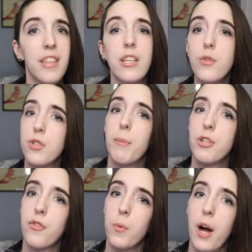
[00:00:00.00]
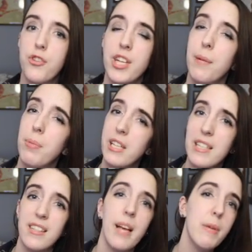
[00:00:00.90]
Thank you so much for watching and
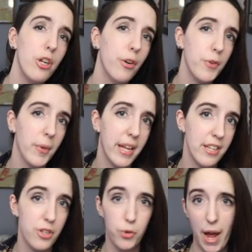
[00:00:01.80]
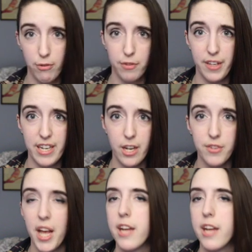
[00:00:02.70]
please let me know if you like these travel videos.